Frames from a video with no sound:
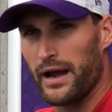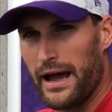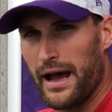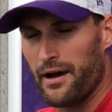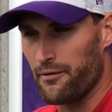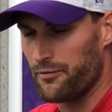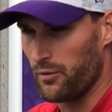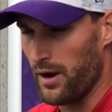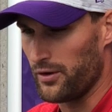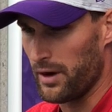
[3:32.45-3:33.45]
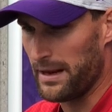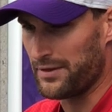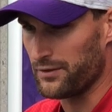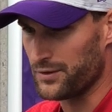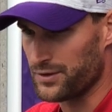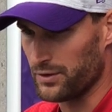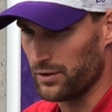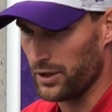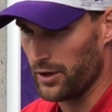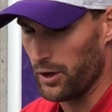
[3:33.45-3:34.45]
I have, whether I'm at the
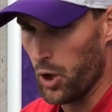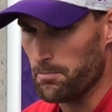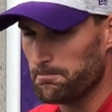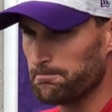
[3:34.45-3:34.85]
facility or at home.